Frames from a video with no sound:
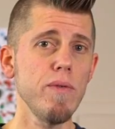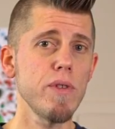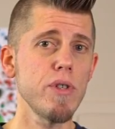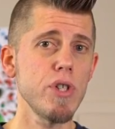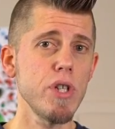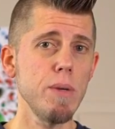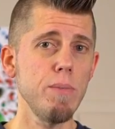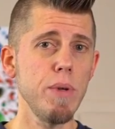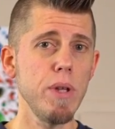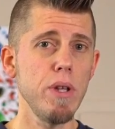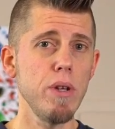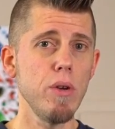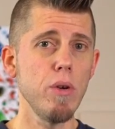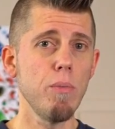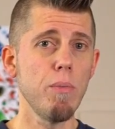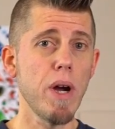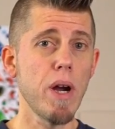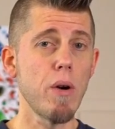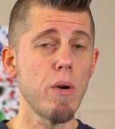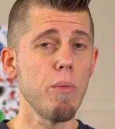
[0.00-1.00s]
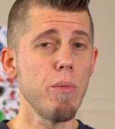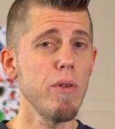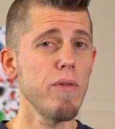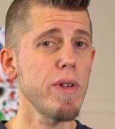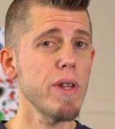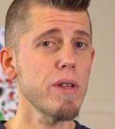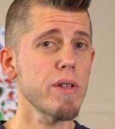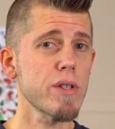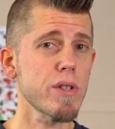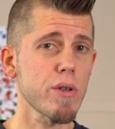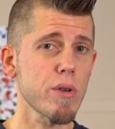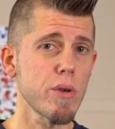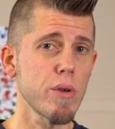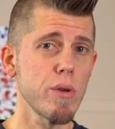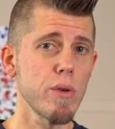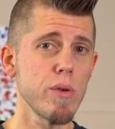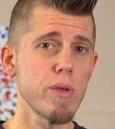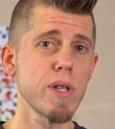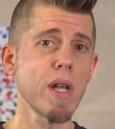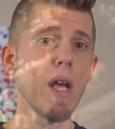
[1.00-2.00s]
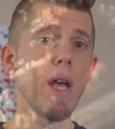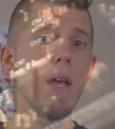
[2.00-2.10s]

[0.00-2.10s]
the GPU by removing the screws,